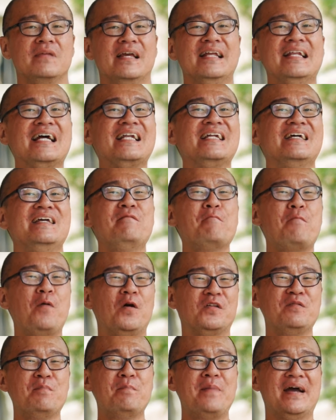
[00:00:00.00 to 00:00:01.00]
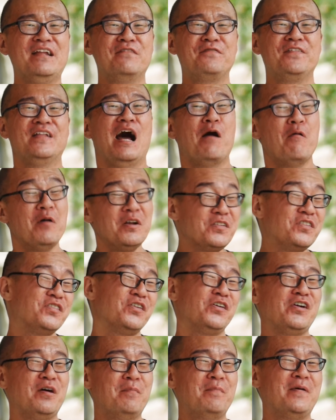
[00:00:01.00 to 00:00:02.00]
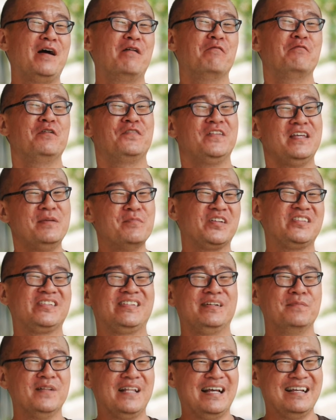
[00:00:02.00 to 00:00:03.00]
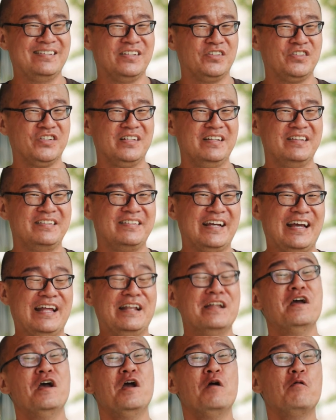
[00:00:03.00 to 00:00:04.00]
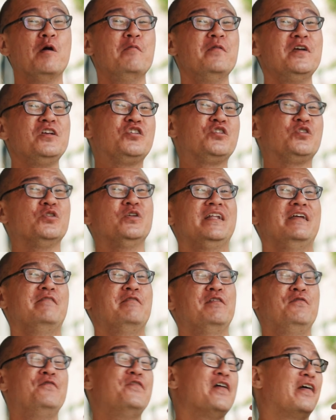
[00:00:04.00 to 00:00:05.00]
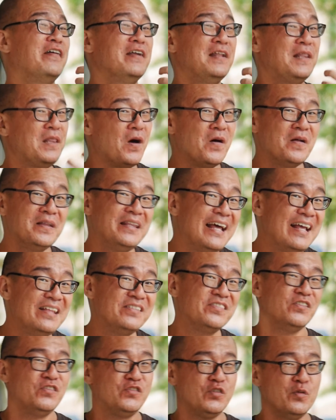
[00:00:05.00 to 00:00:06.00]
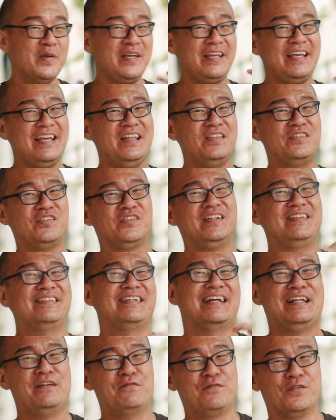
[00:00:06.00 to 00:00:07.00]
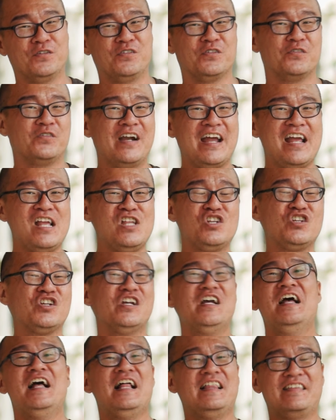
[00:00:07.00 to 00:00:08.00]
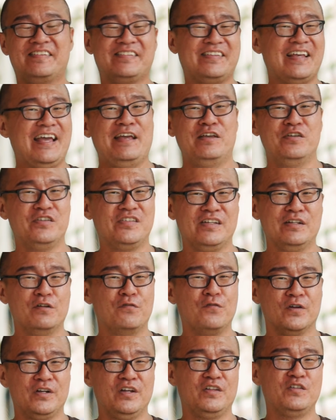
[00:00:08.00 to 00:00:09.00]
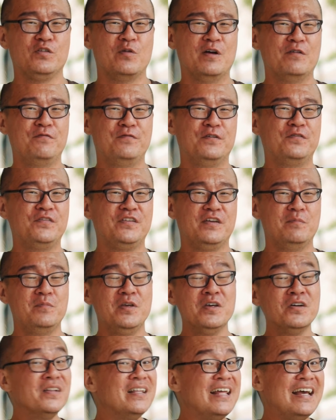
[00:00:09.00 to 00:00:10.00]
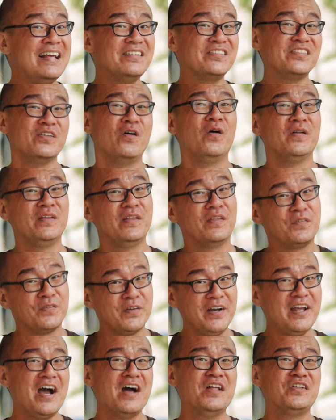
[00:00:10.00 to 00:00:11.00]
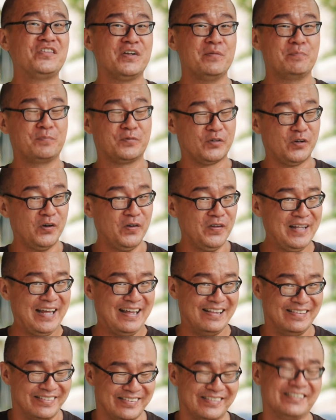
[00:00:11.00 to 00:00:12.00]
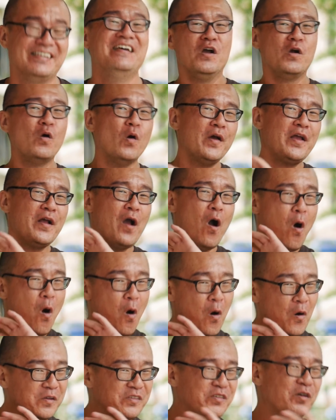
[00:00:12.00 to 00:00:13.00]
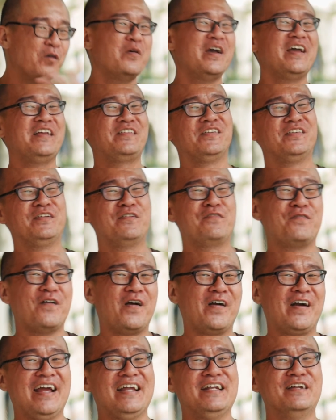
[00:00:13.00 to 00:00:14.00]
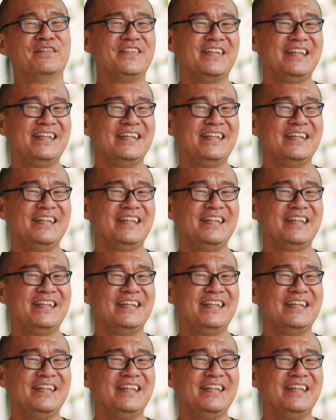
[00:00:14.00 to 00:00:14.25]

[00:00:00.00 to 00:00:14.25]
Another important benefit I want to talk about with the image stabilization is that when we shoot with very long lens, zooming into the telephoto range, say using the 40 to 150mm lens or the 300 Pro lens, going all the way to the far end of